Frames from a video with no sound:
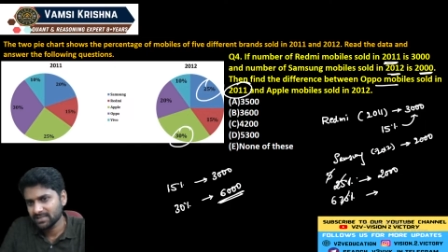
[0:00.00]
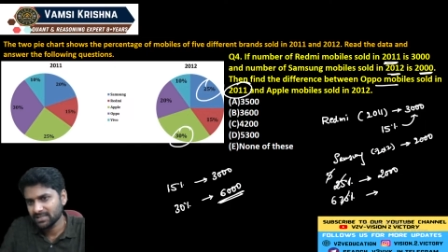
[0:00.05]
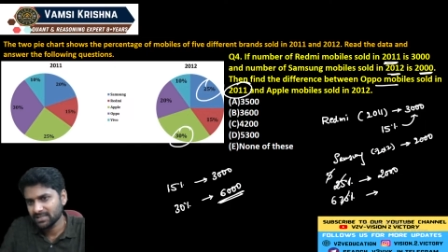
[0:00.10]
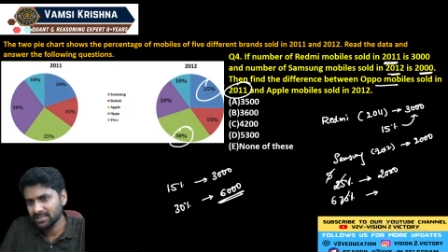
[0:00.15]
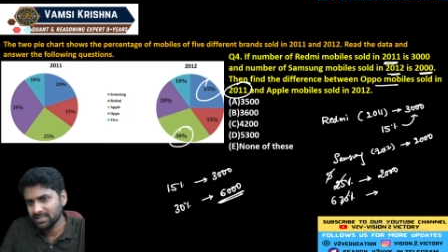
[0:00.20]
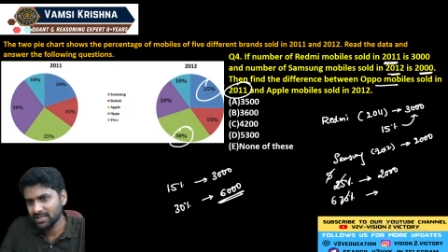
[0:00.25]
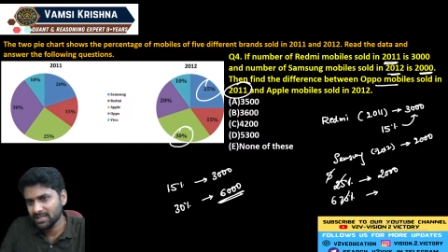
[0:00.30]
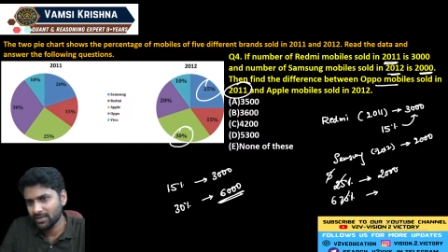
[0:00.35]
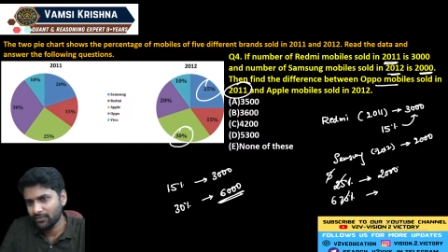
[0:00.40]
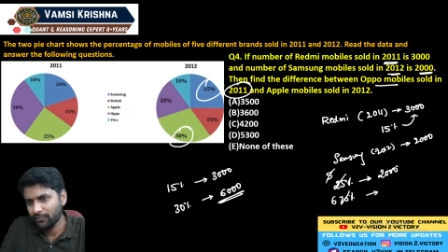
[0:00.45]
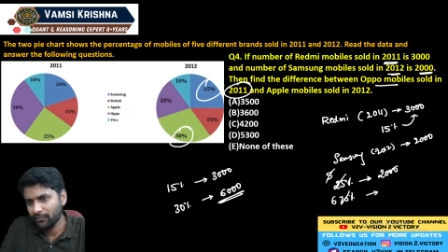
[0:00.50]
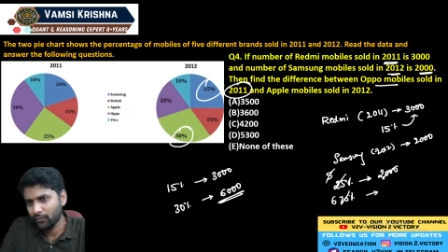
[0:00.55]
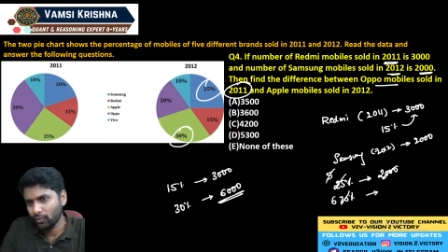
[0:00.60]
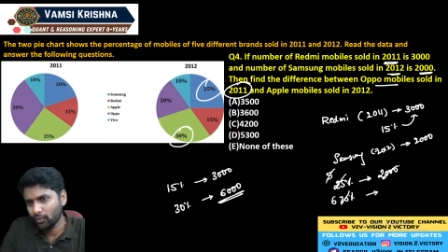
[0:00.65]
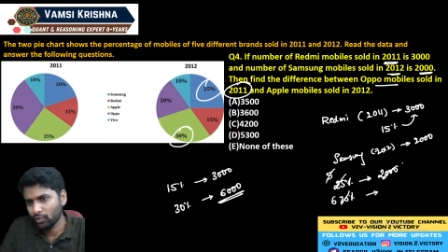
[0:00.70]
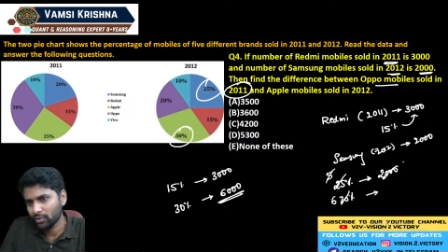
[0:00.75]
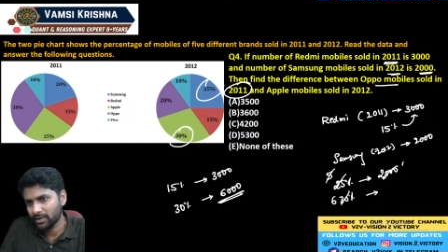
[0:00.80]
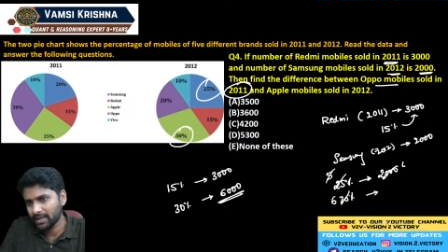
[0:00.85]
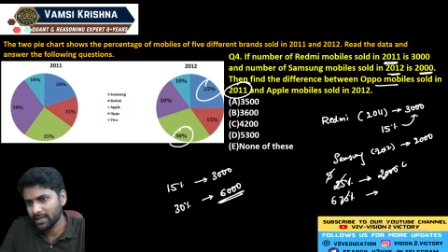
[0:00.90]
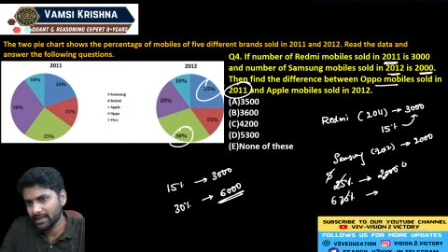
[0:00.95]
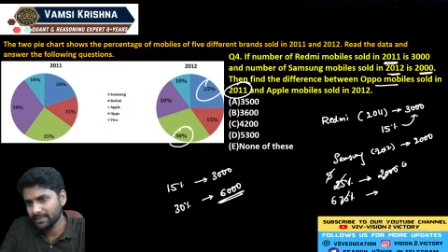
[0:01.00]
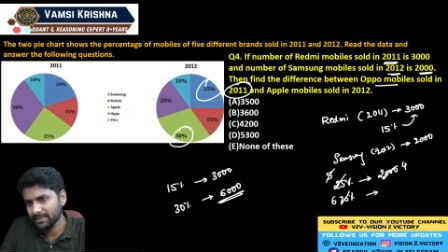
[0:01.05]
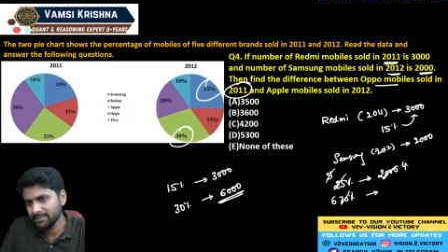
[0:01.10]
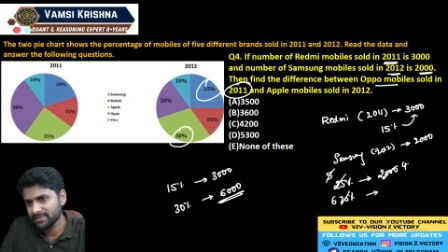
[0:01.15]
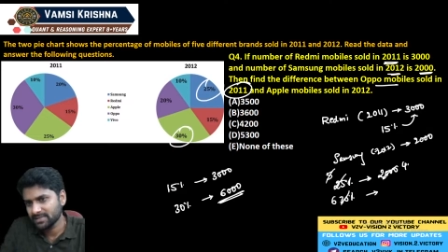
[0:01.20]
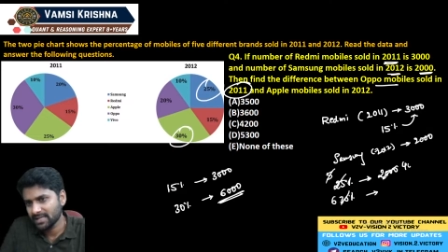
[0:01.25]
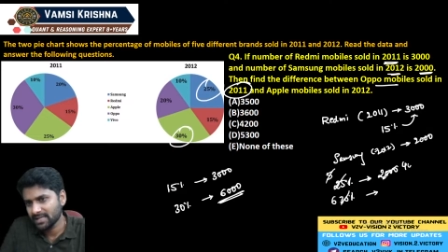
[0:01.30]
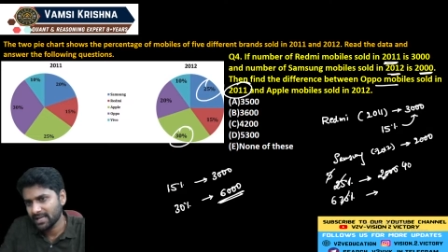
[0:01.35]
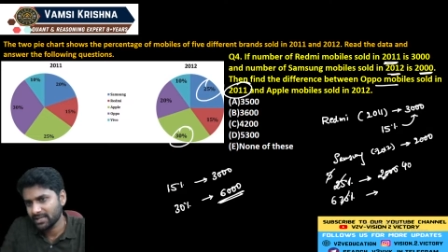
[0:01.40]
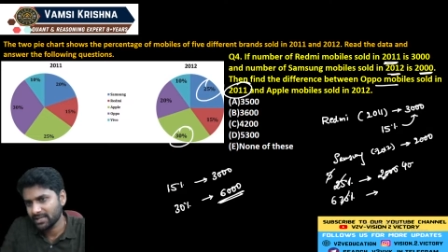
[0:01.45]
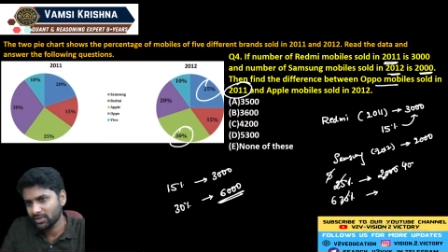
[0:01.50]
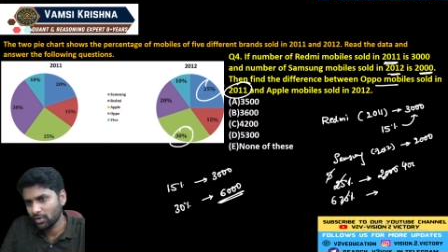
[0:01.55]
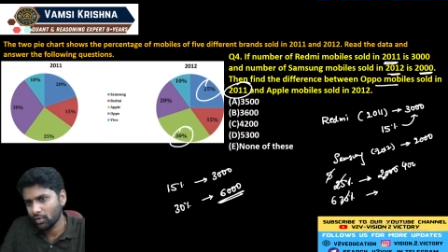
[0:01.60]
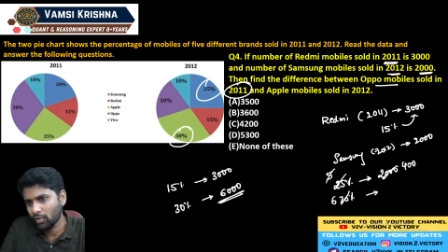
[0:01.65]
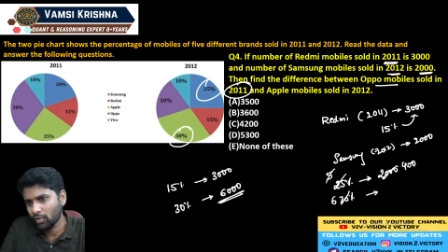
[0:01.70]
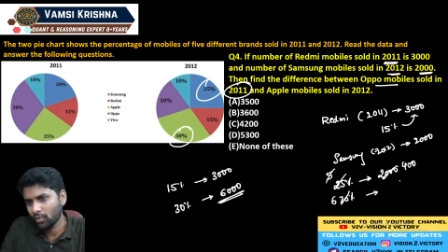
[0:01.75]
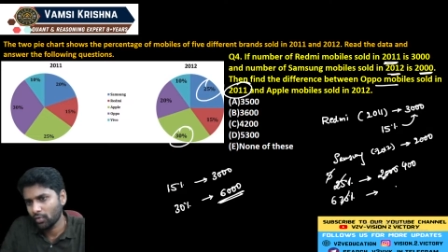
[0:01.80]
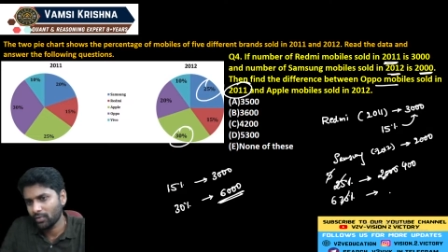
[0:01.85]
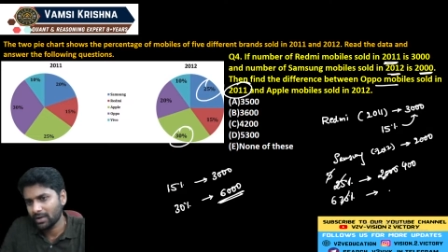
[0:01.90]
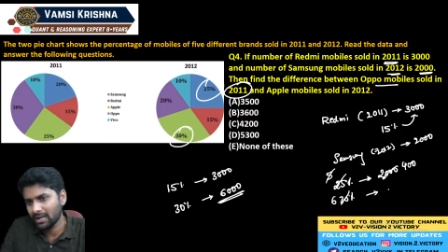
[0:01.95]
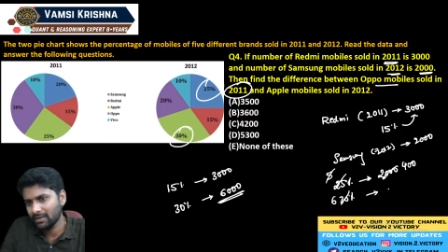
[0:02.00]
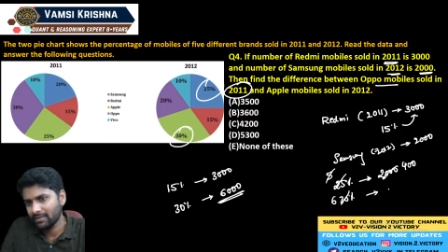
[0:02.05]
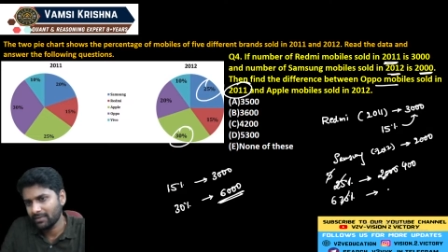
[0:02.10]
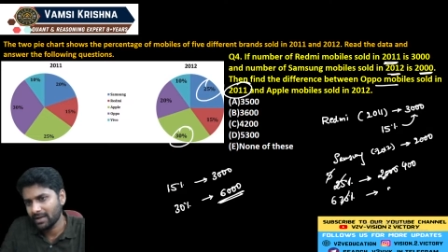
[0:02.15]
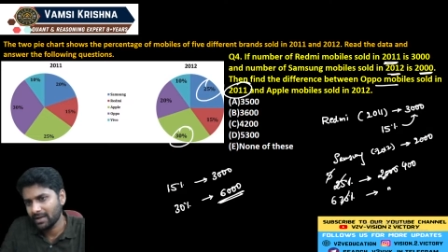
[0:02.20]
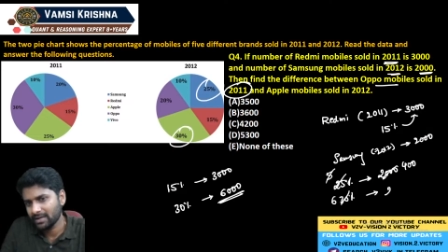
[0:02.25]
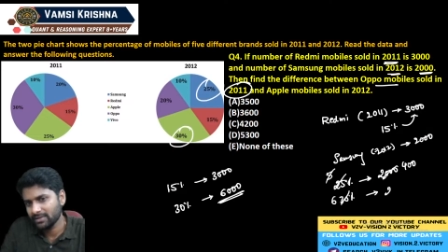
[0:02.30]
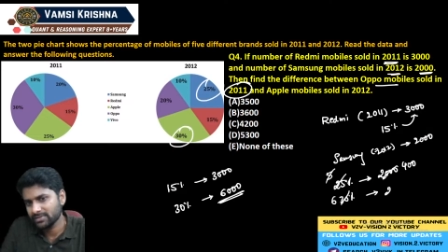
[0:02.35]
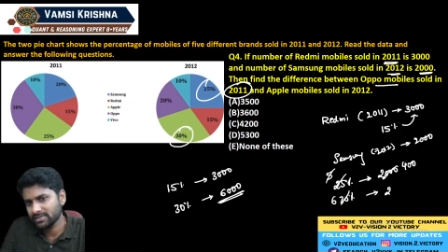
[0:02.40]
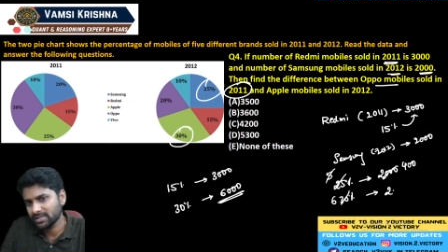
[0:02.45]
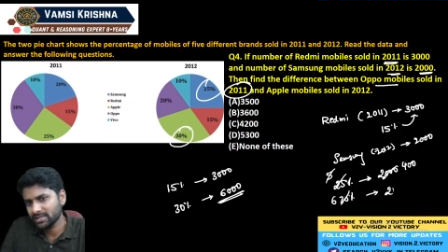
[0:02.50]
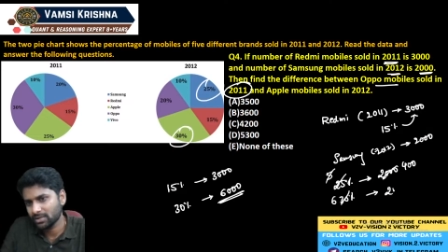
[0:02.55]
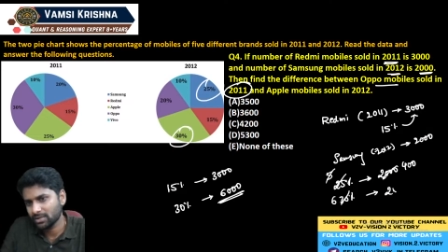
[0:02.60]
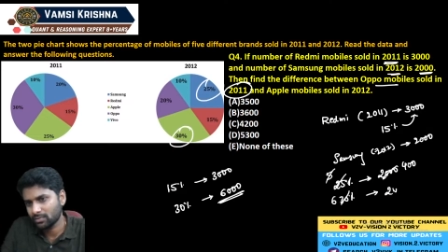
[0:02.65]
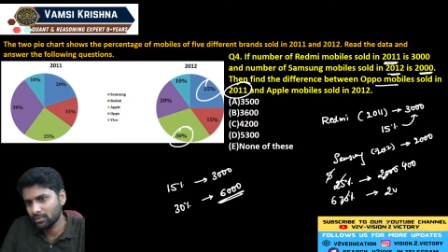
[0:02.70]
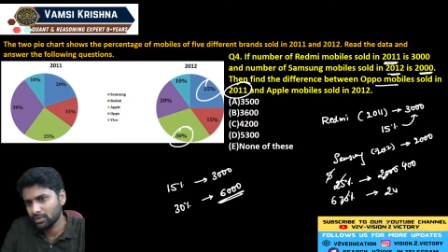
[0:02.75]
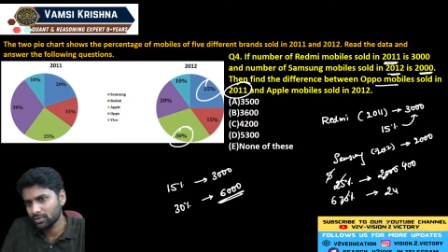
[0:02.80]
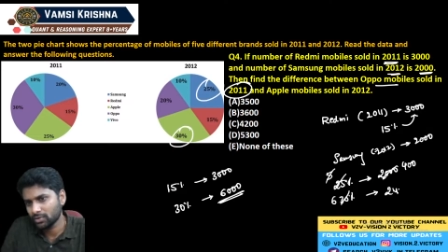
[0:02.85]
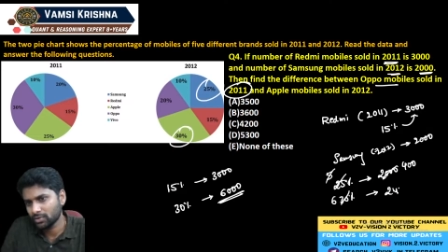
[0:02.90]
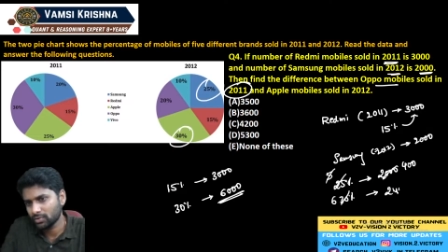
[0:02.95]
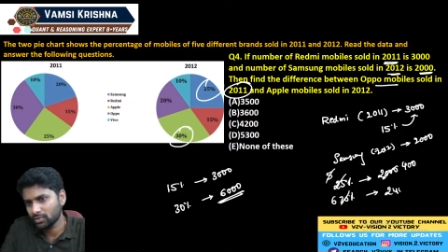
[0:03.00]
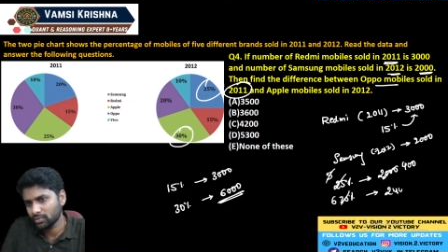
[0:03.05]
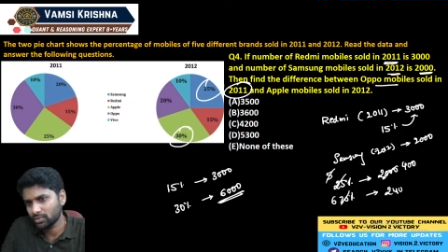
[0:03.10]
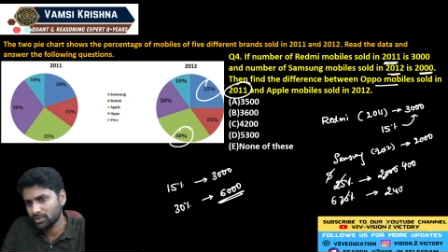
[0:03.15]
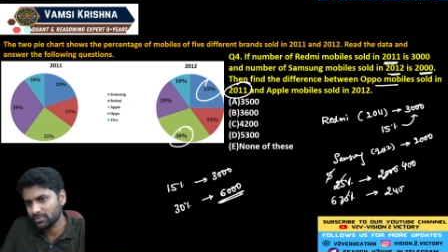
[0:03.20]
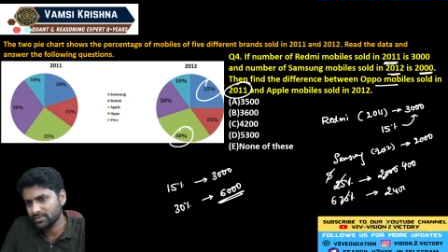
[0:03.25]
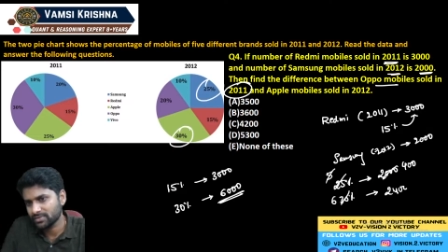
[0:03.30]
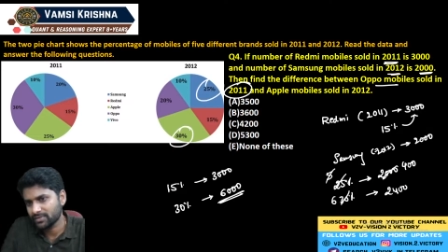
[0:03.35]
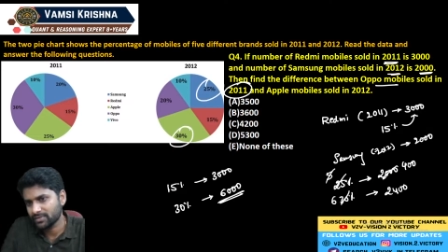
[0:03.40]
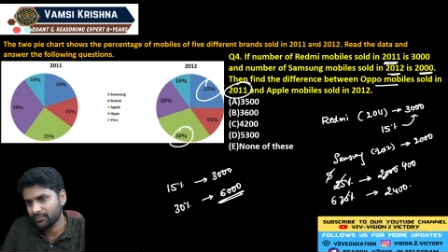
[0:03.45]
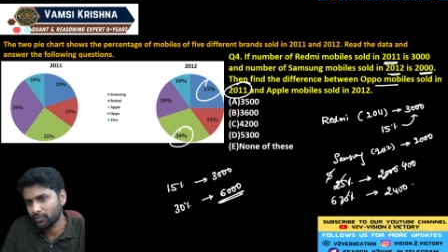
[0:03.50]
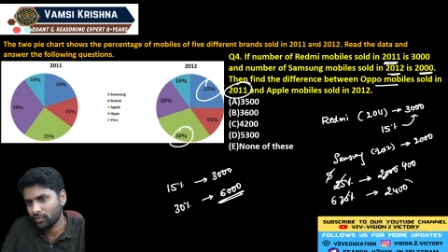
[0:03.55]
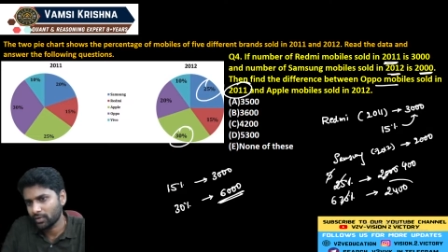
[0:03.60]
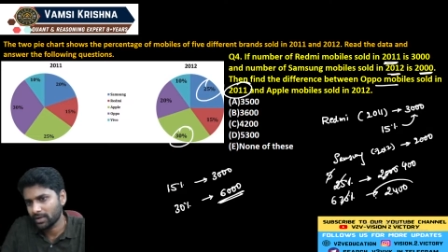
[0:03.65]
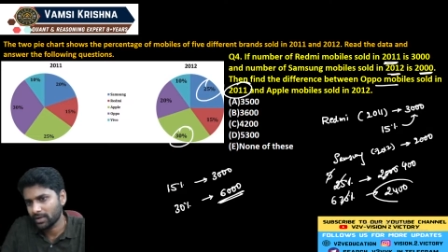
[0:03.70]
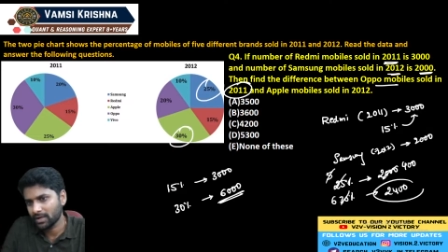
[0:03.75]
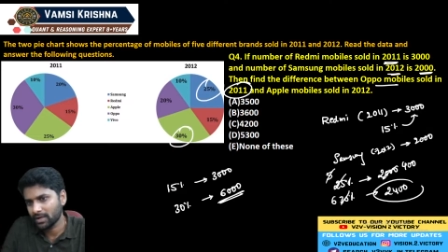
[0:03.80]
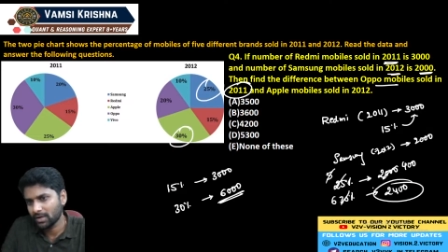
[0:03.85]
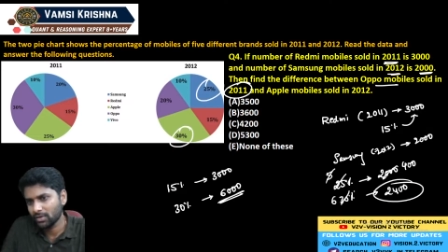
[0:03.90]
here 4 times, and the overall value is equal to 2400.